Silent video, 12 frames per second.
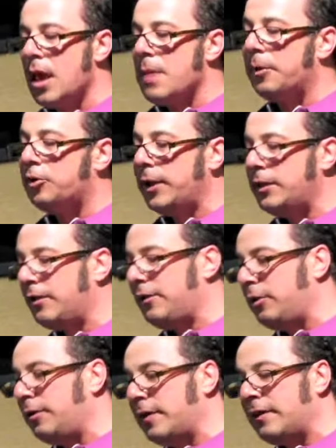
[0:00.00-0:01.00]
Between the
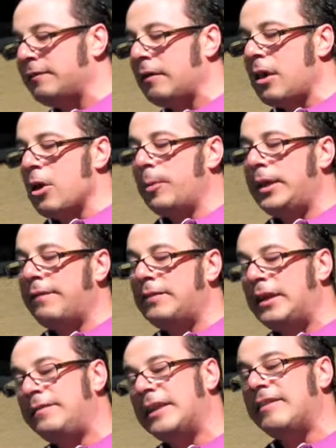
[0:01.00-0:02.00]
two of us, we have
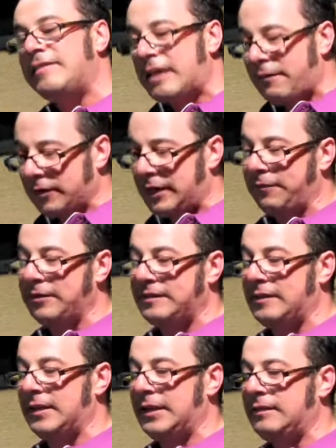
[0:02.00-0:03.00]
lived in 7 different
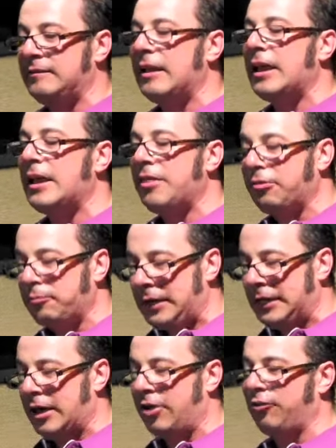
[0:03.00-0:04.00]
cities, in
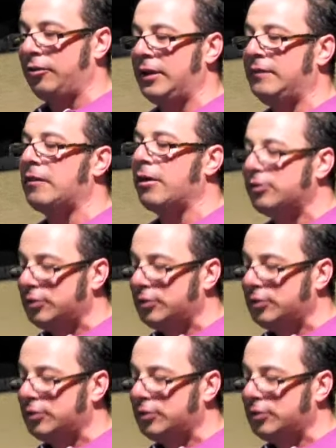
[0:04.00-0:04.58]
3 countries, on